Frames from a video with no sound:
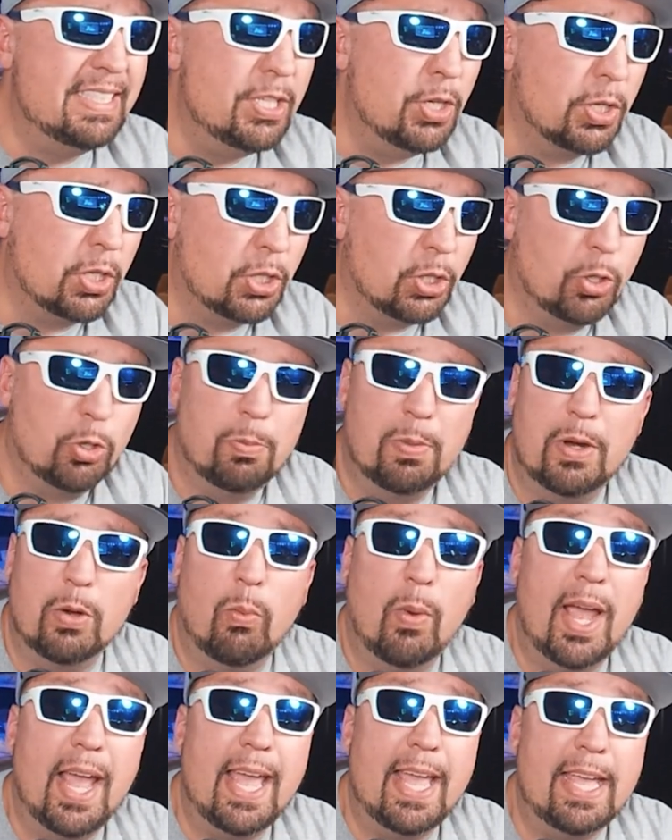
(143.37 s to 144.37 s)
took a little bit
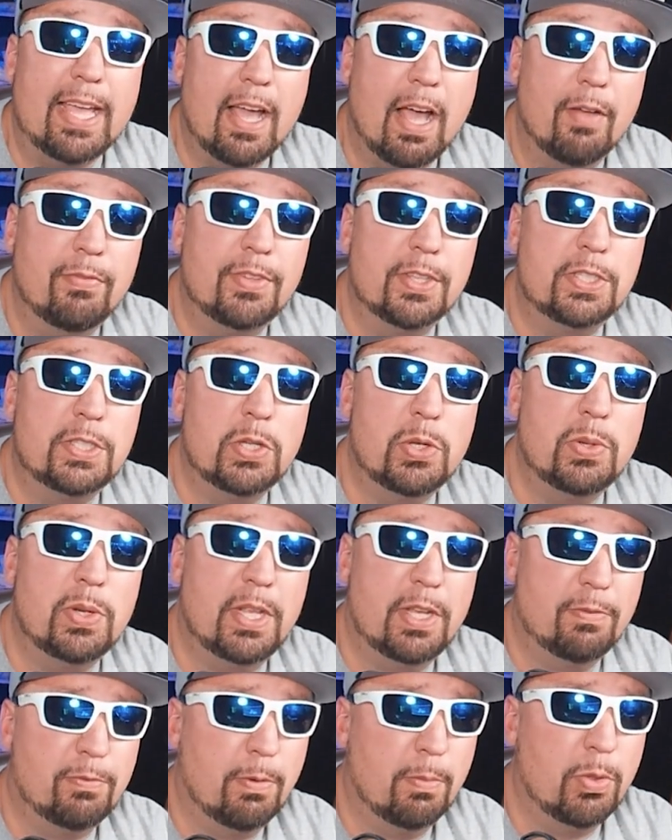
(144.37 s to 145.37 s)
away of the
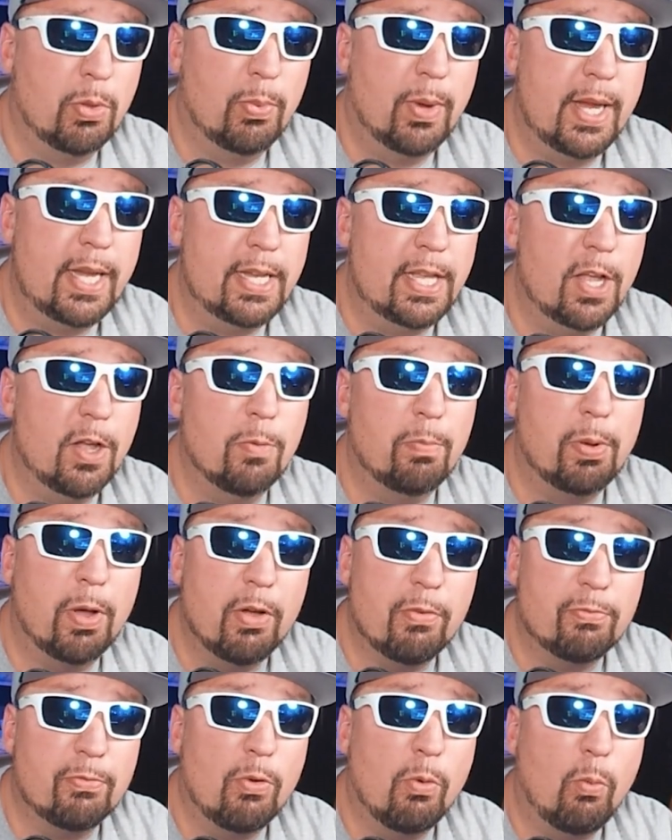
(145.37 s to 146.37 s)
tuning from the radio,
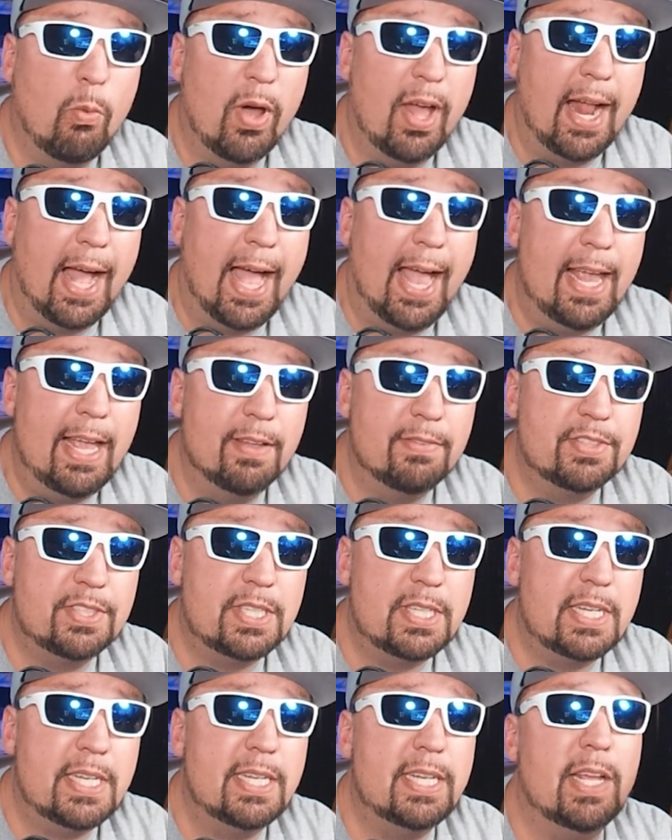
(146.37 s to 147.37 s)
but from what I have
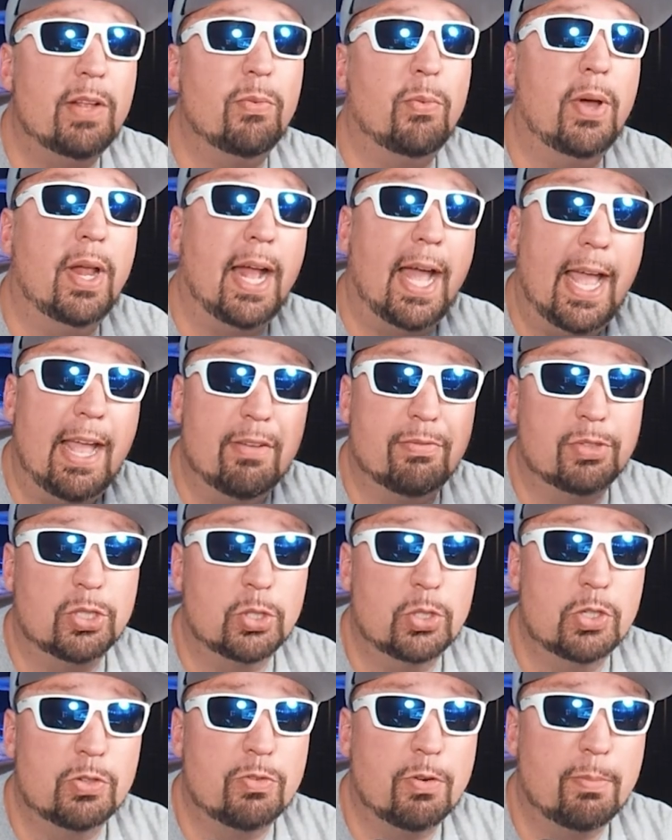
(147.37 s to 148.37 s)
seen and what I have
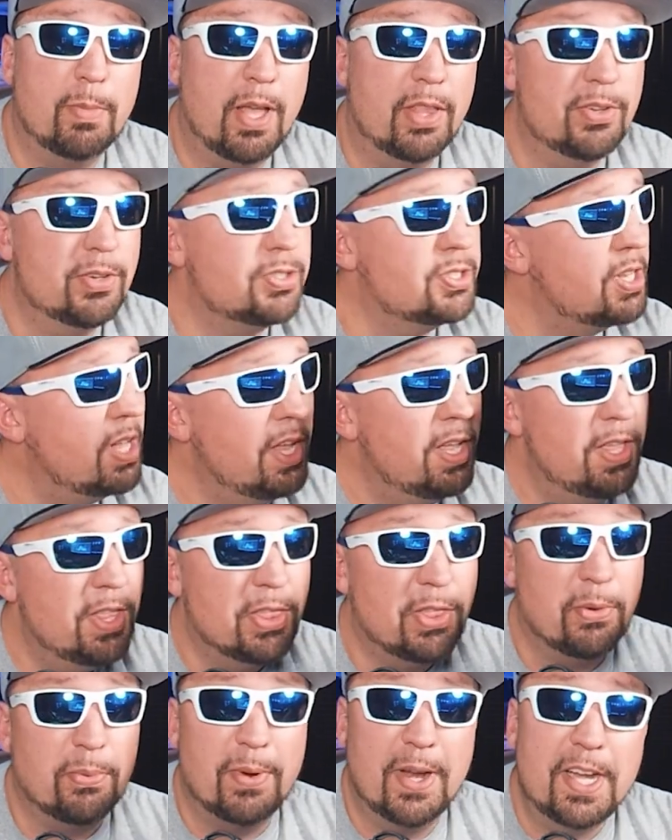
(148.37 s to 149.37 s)
learned from others,
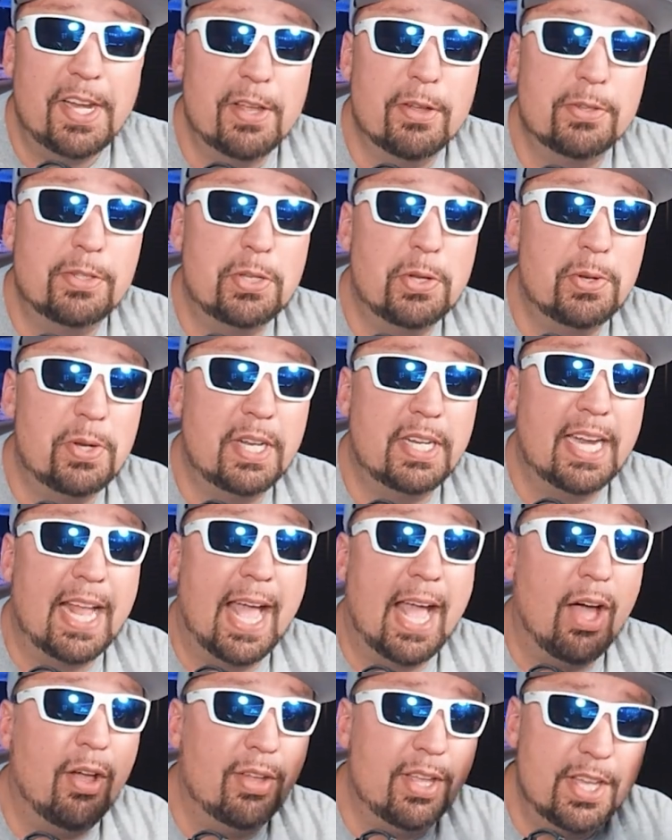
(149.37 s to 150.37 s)
the radio tuning
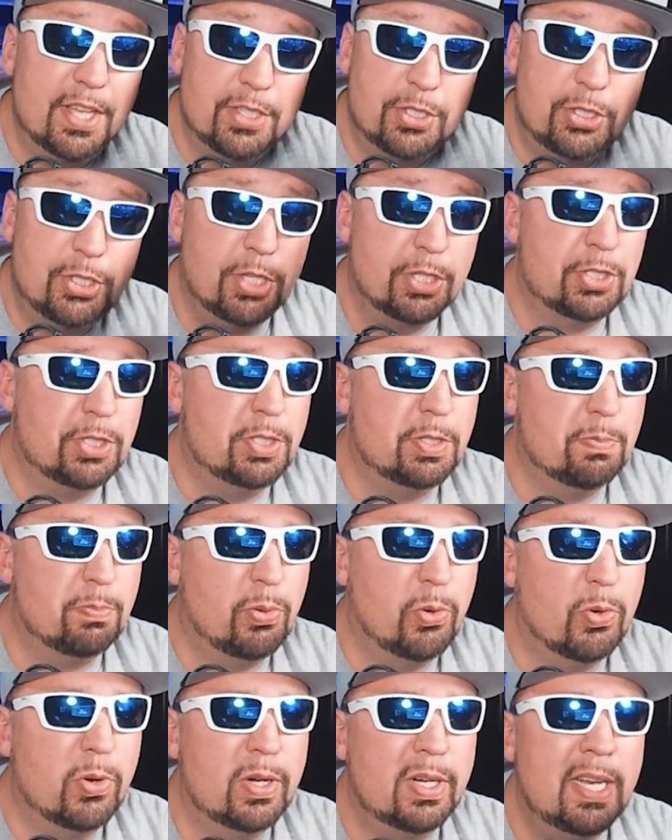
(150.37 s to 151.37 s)
now is just as
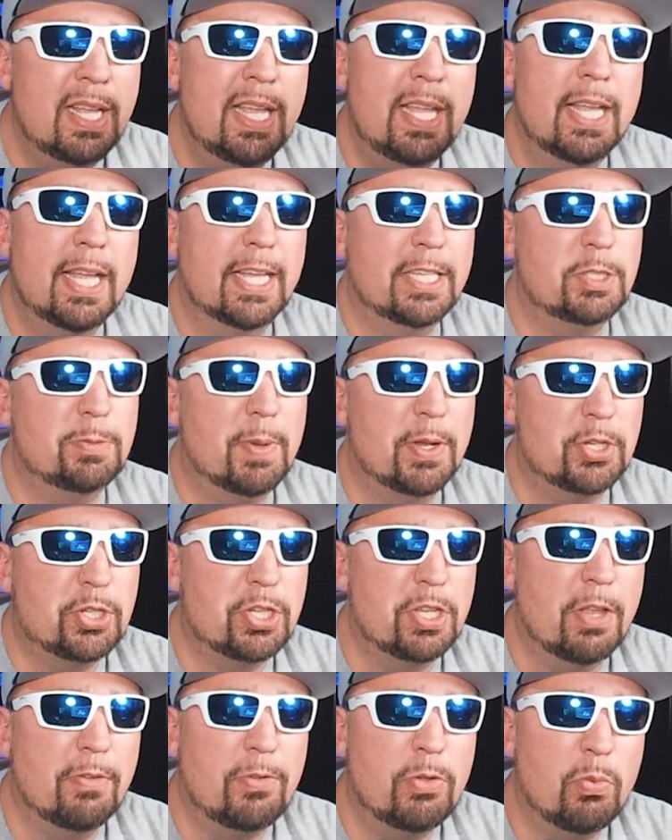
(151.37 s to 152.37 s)
important,
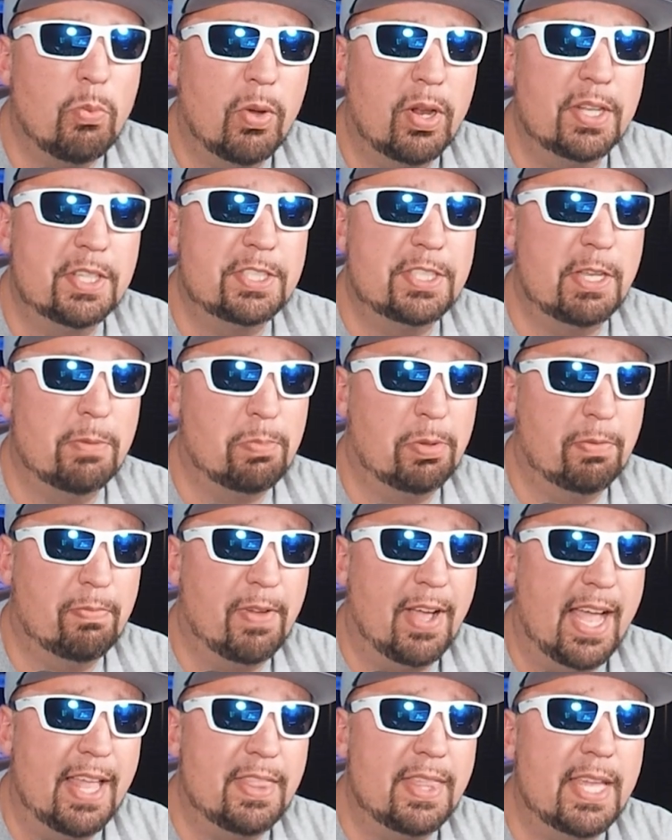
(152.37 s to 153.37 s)
especially if you want to
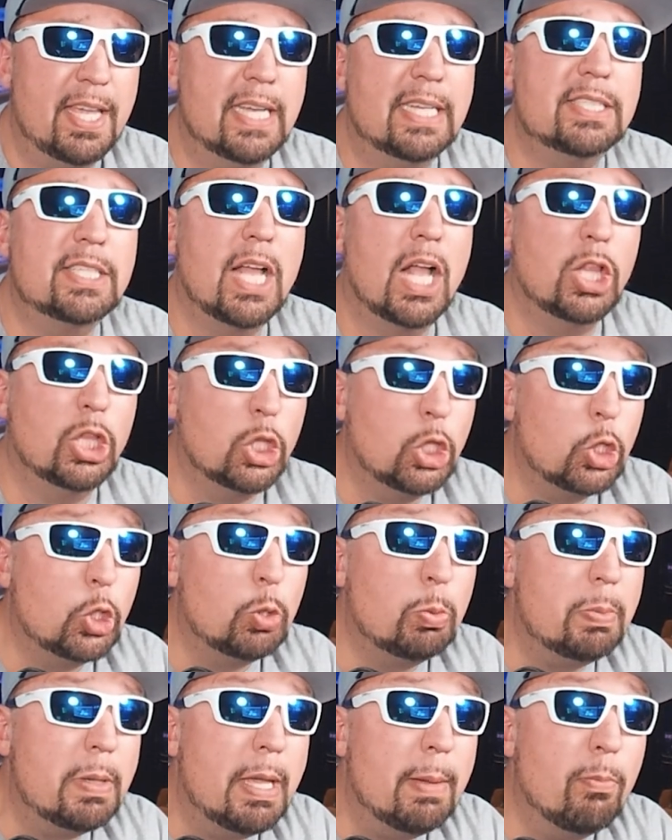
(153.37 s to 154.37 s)
simplify things a
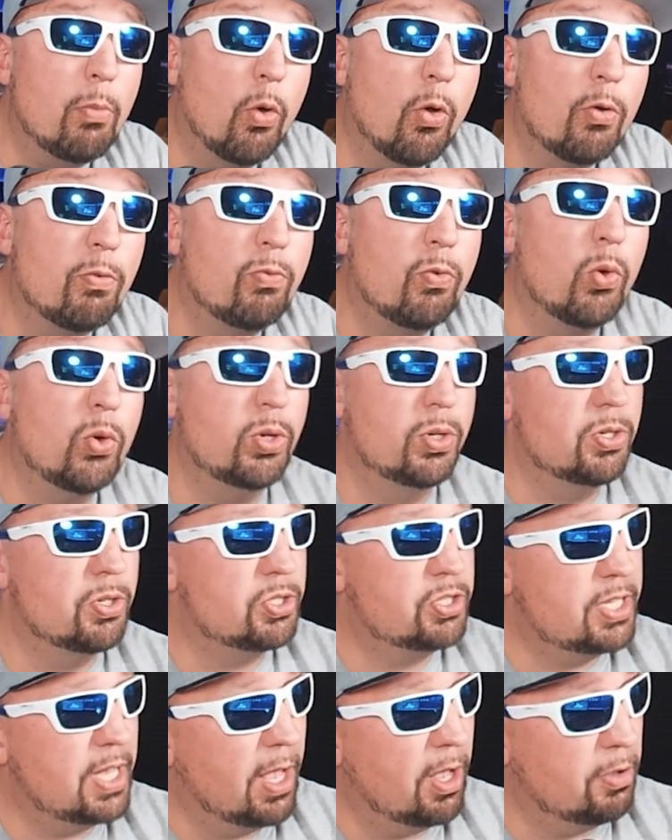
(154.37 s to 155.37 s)
little bit more for
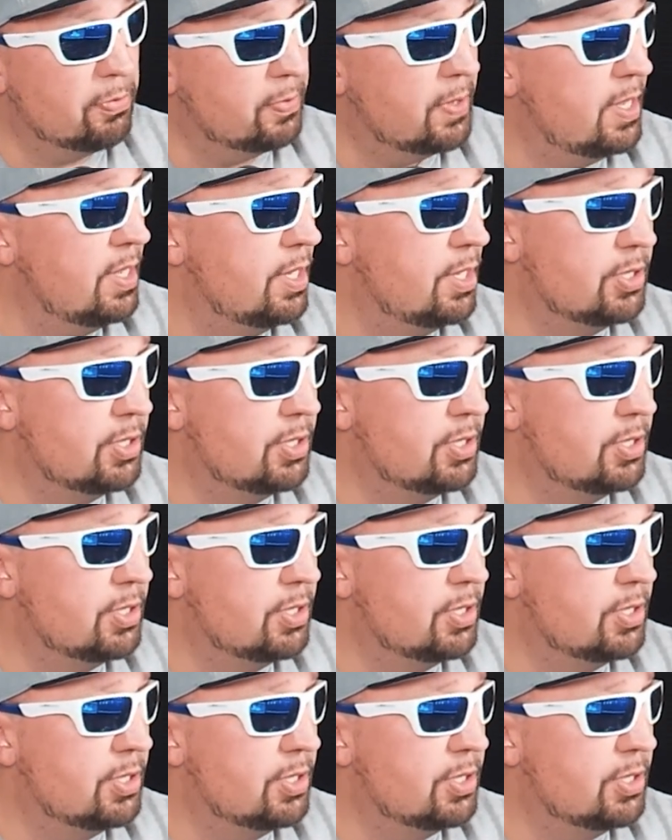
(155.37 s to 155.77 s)
yourself.